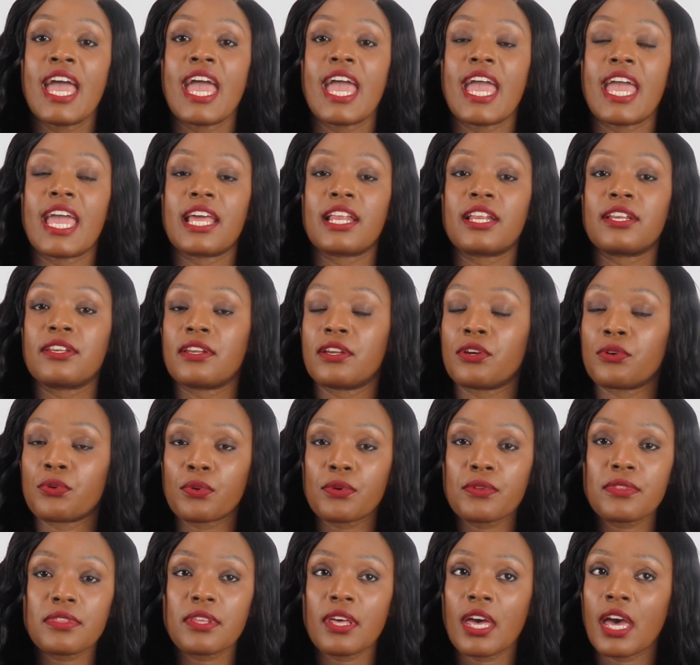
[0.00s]
And
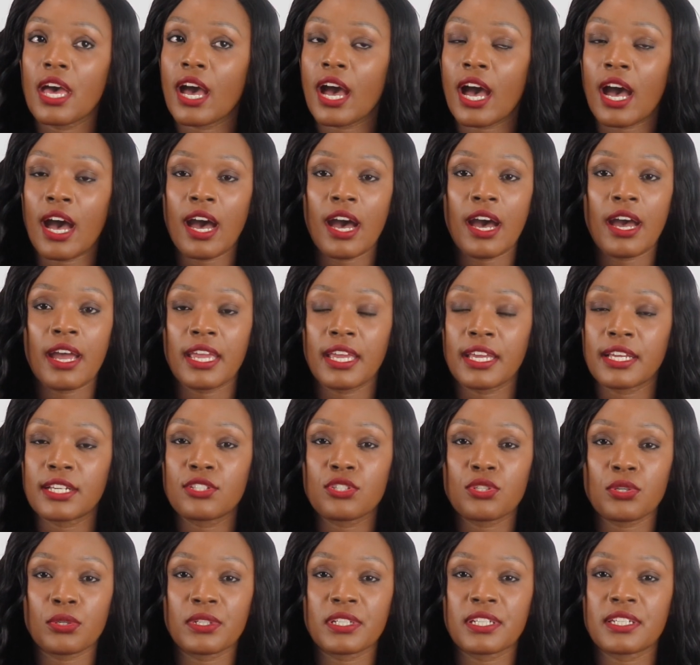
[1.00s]
Ruth had
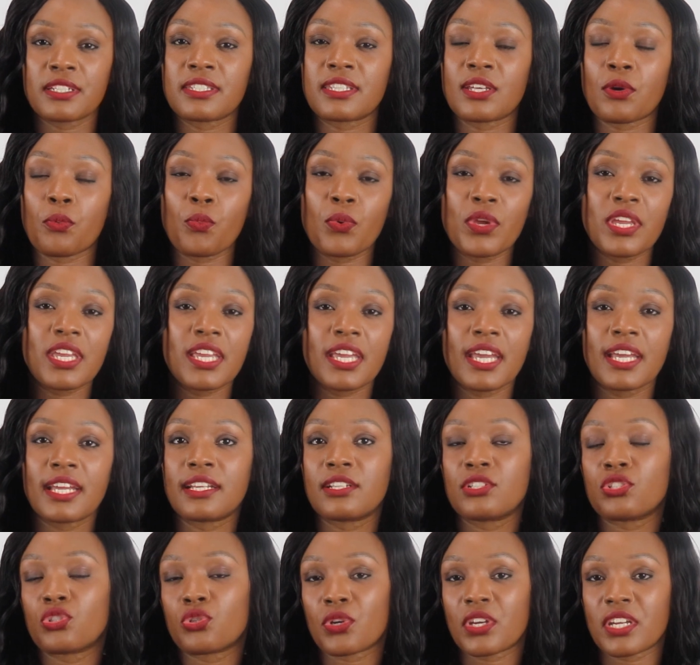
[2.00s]
told us that we
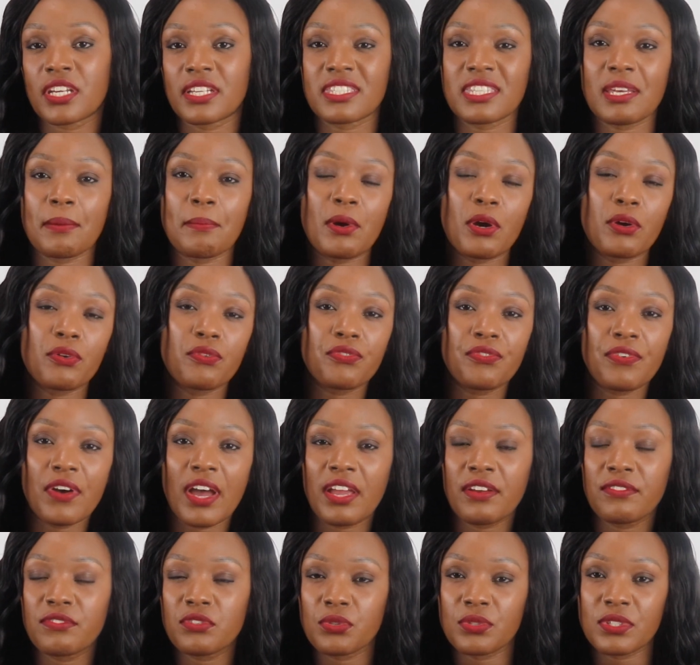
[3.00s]
can showcase about
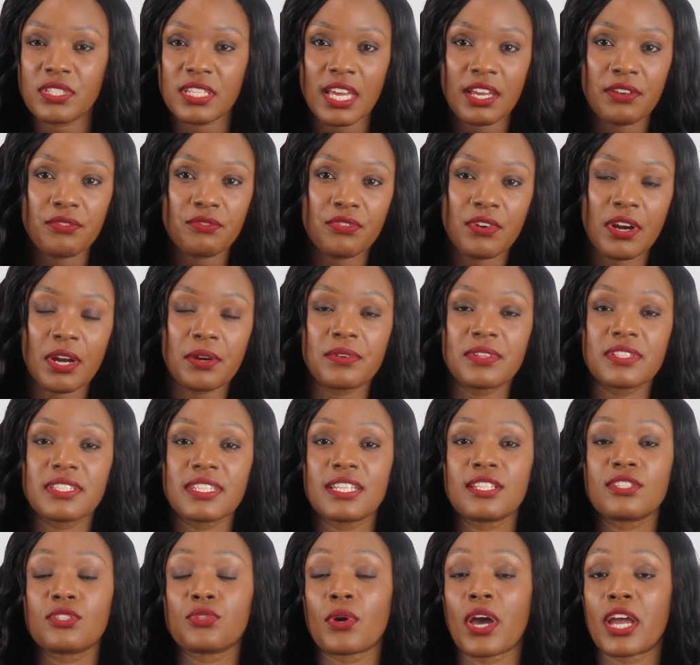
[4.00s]
5 to 10
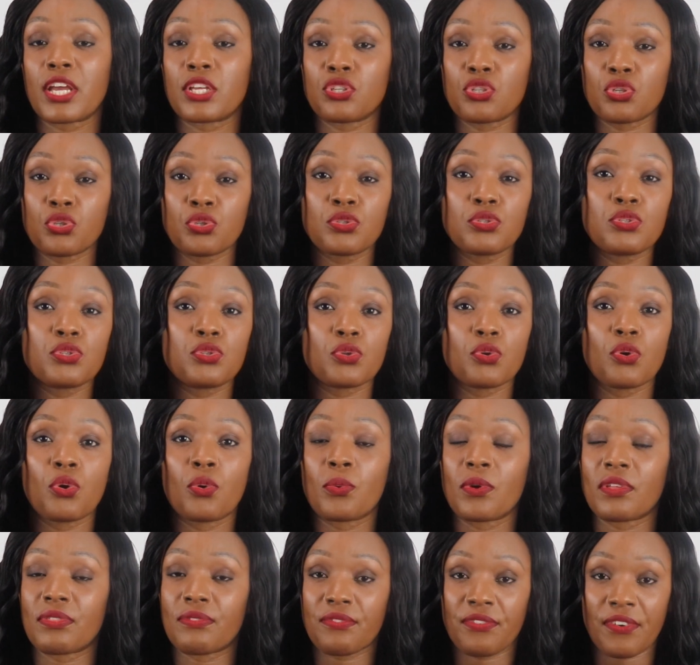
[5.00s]
fragrances, so I choose to go
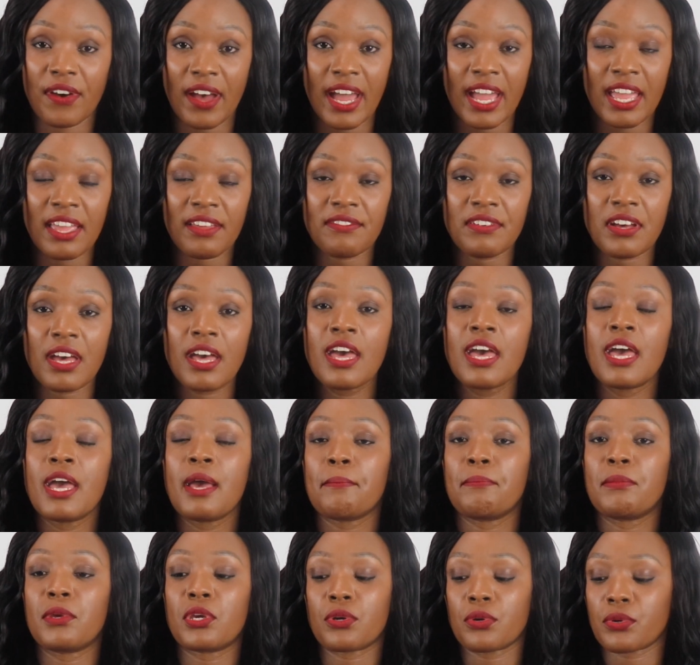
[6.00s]
with 5
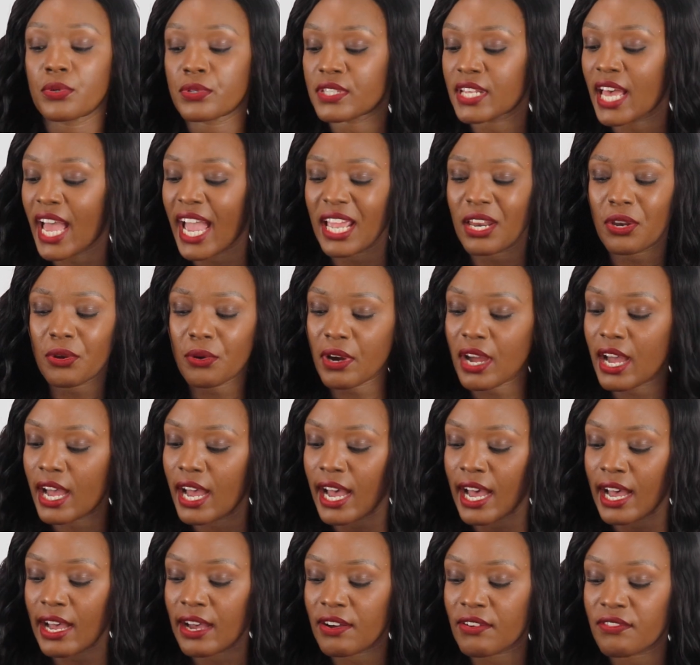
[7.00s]
because I don't
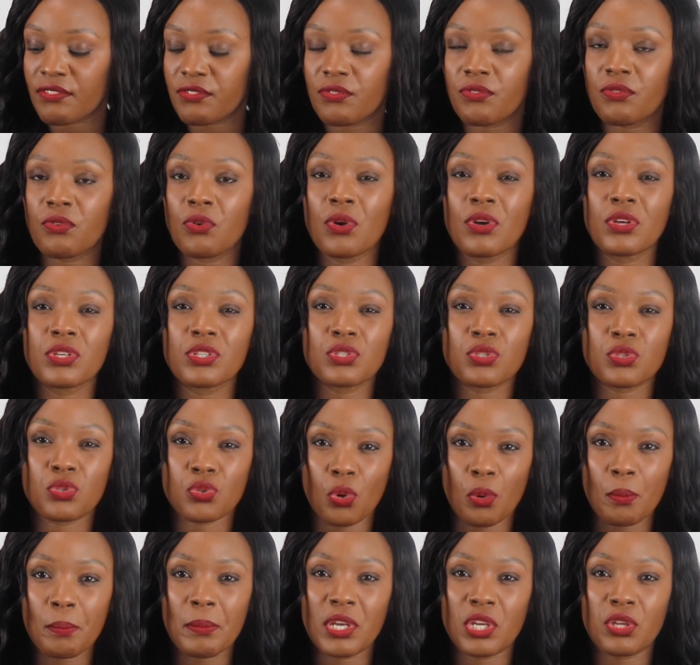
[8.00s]
have
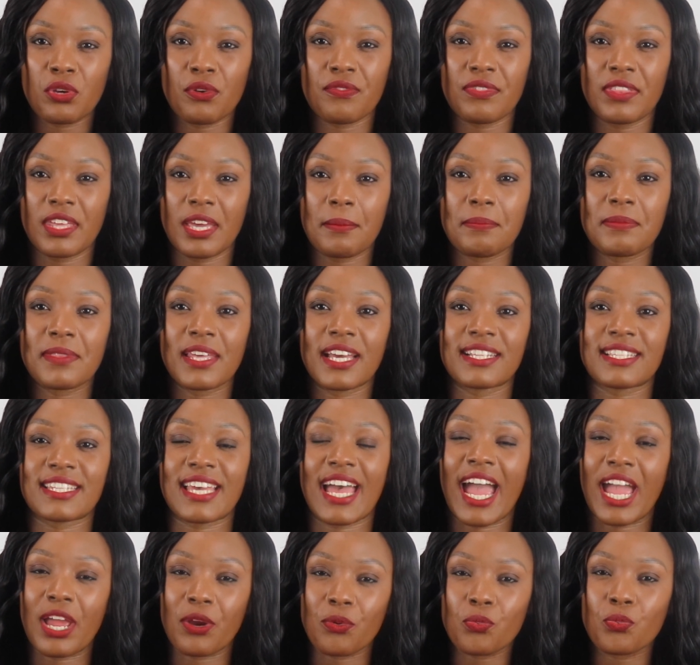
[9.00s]
so many of them that
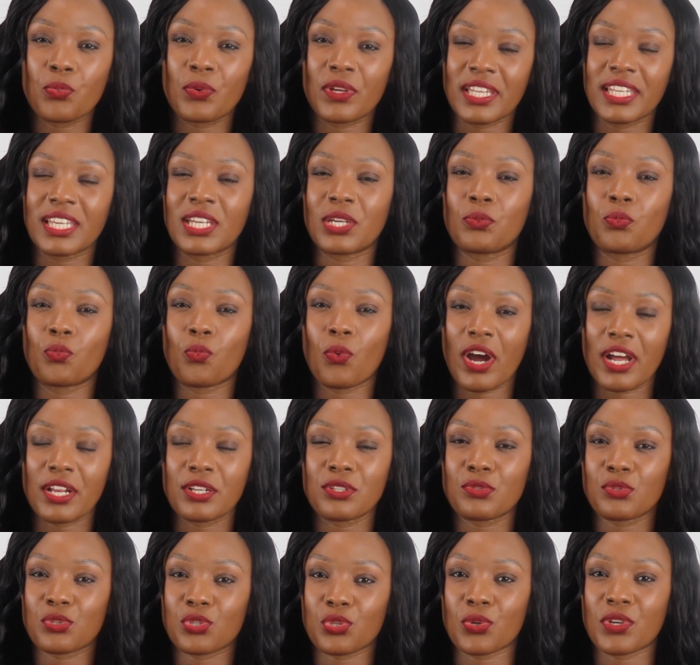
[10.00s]
I really want
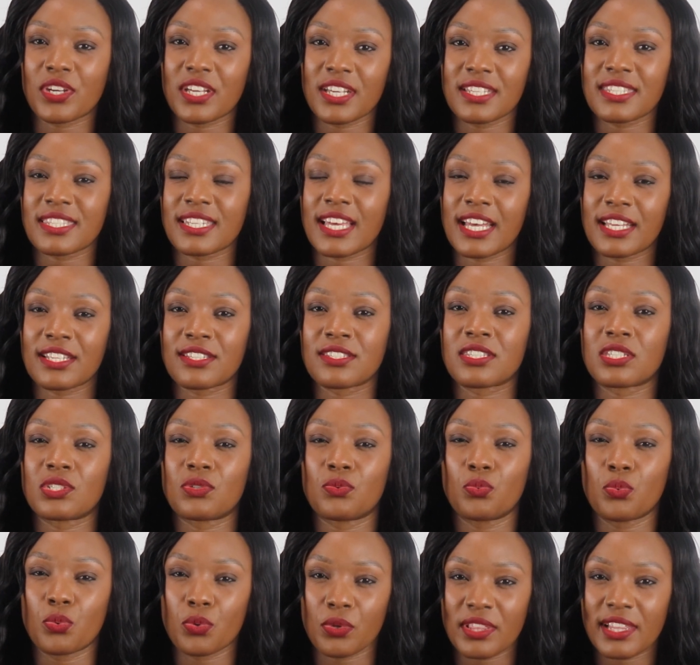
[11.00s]
to showcase as
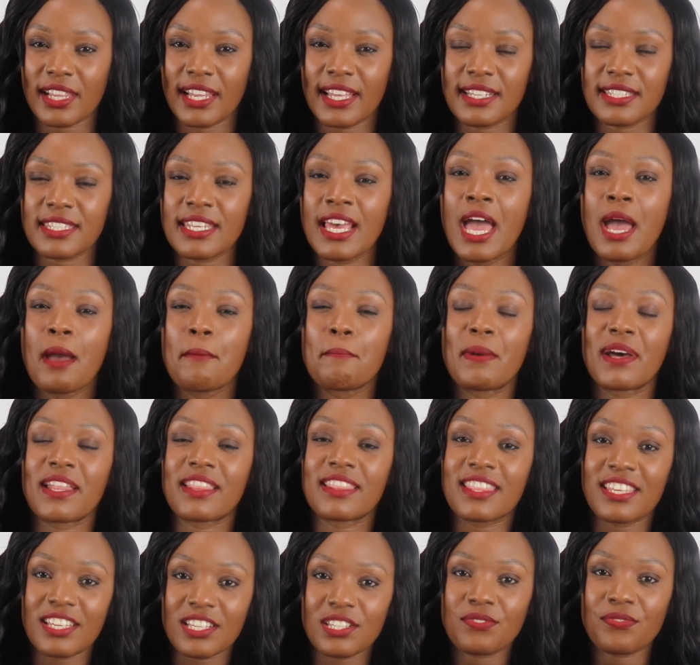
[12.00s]
ruthless, but
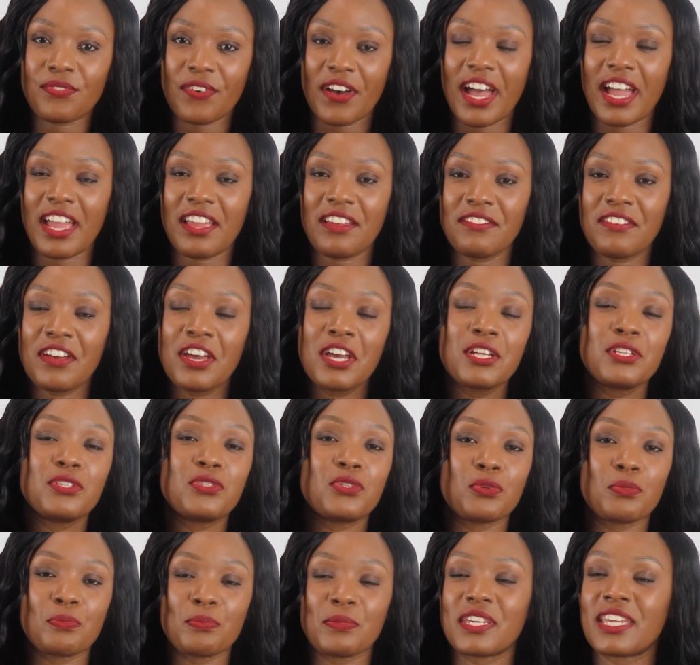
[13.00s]
these 5
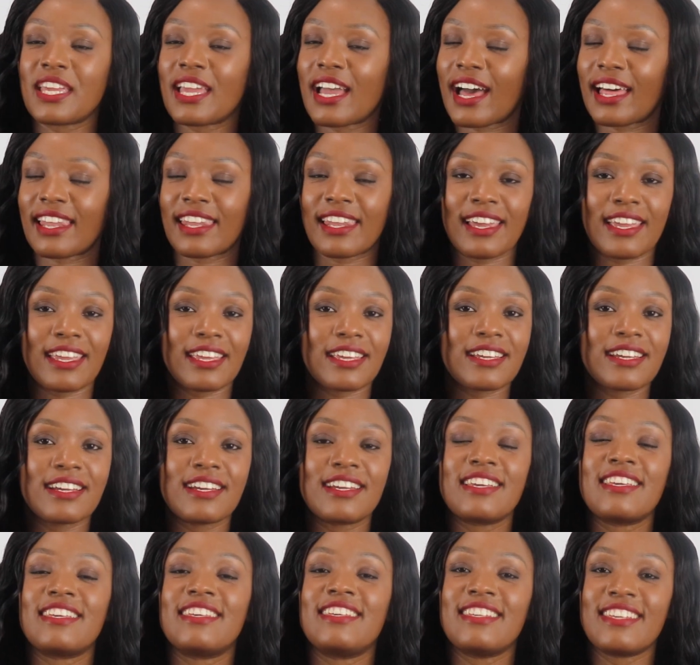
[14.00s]
to me are like,
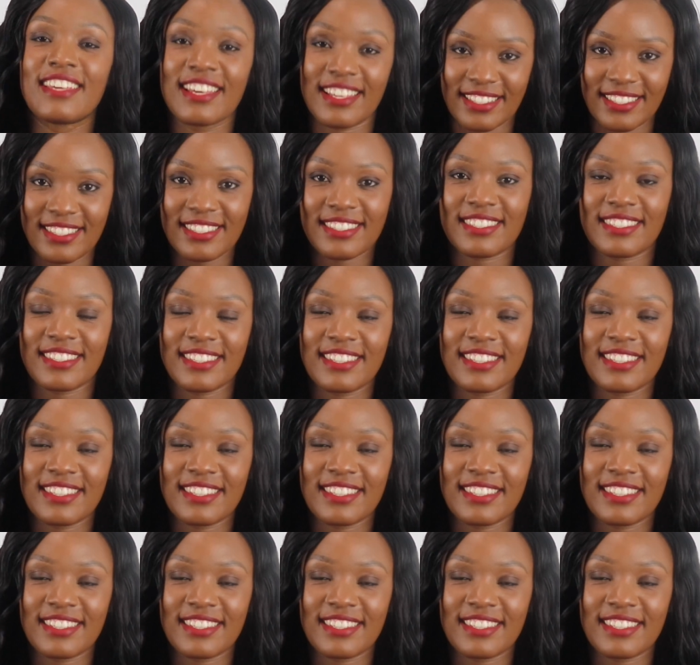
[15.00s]
yes,